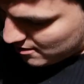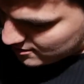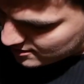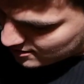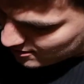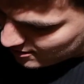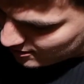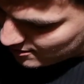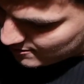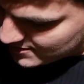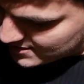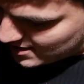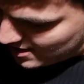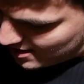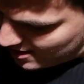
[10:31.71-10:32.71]
until it comes
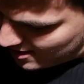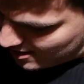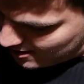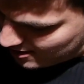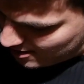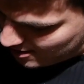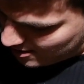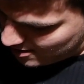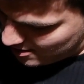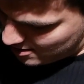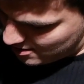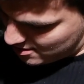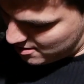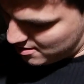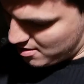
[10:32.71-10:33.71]
on.
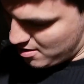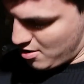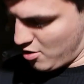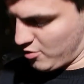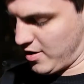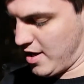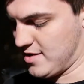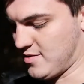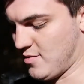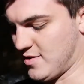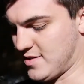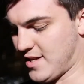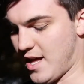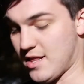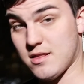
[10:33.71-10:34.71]
Okay, so it's
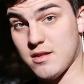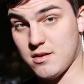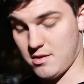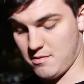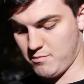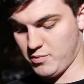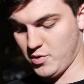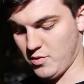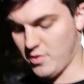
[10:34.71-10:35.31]
got the blue